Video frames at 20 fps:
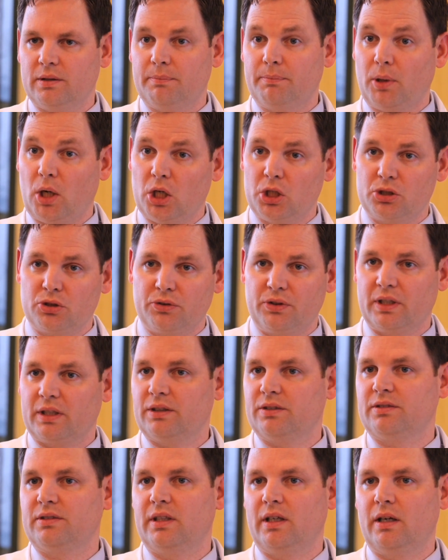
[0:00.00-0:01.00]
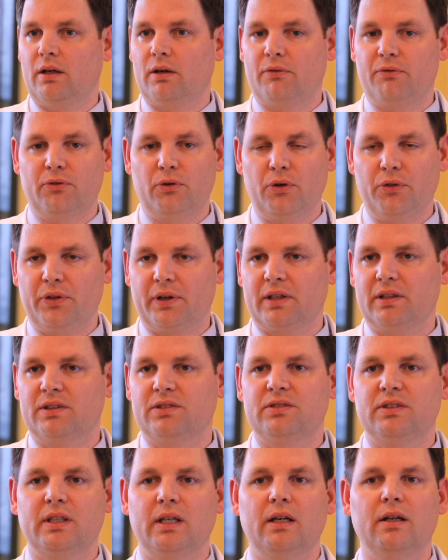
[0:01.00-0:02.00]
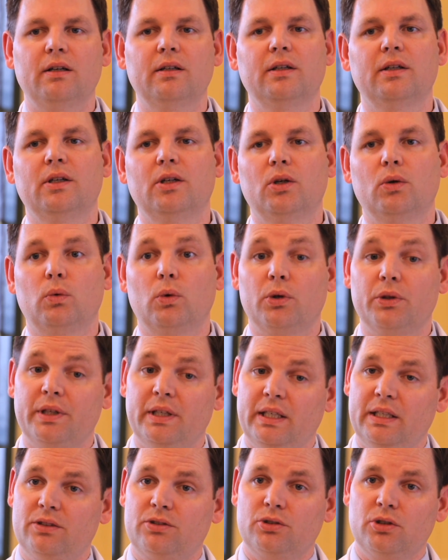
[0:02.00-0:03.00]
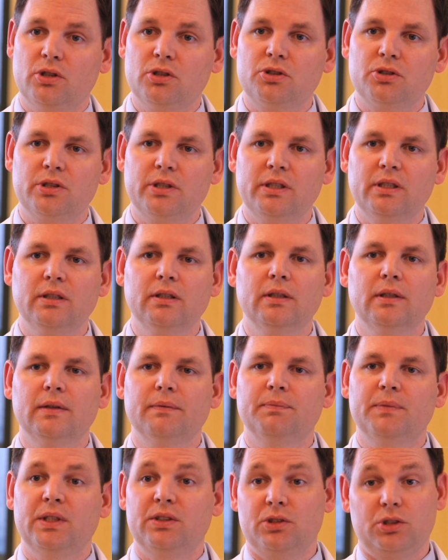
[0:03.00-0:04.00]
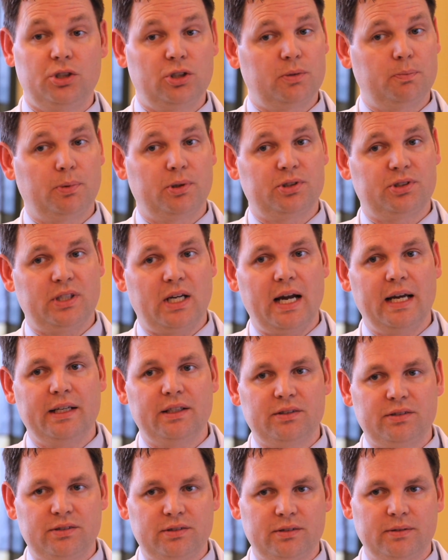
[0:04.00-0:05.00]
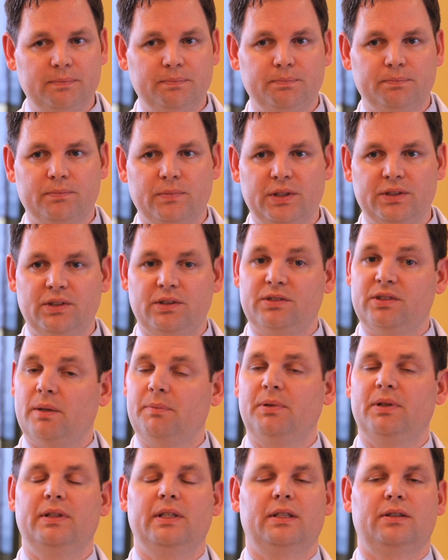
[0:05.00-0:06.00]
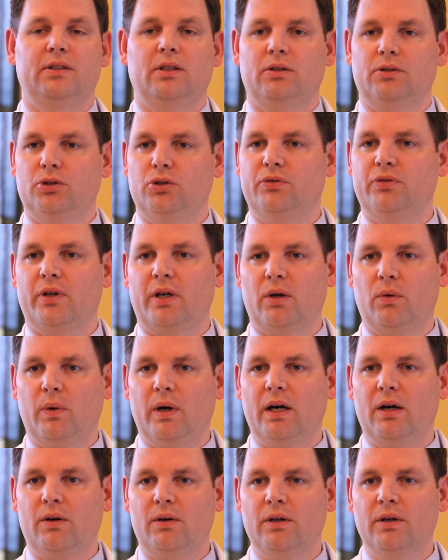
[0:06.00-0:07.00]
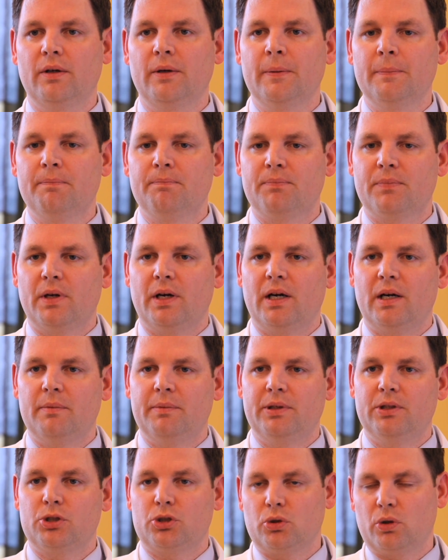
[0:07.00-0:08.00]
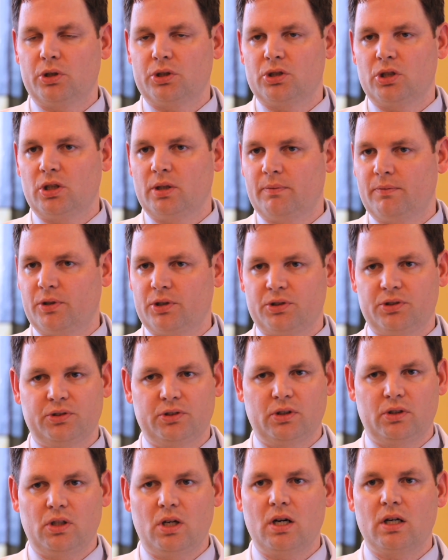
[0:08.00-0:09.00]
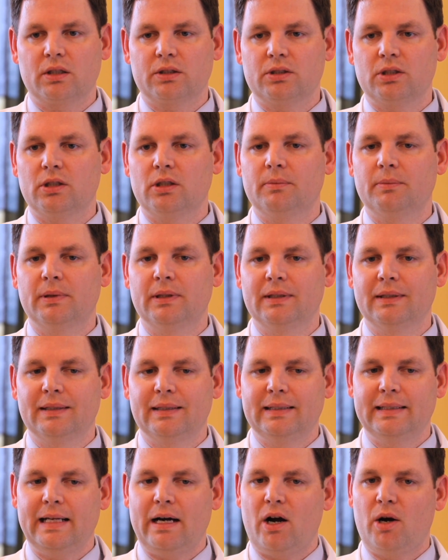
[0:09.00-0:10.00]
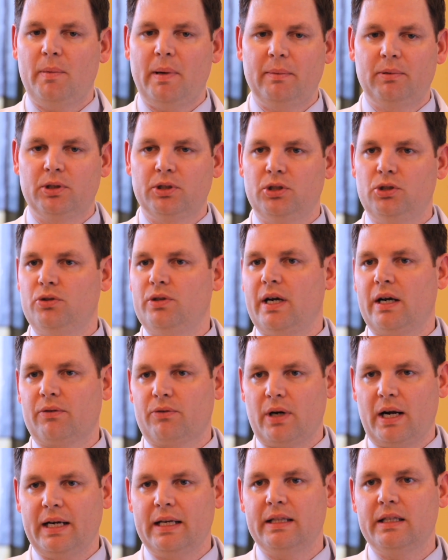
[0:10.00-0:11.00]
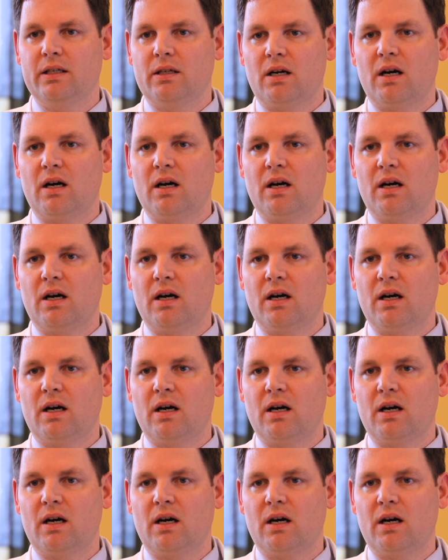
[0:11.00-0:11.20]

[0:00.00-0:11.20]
a partial thickness tear, a full thickness tear? Will they need surgery? Is it just bursitis? Is it something that they'll do very well in the short term versus the long term? Now I'm able to do that right in the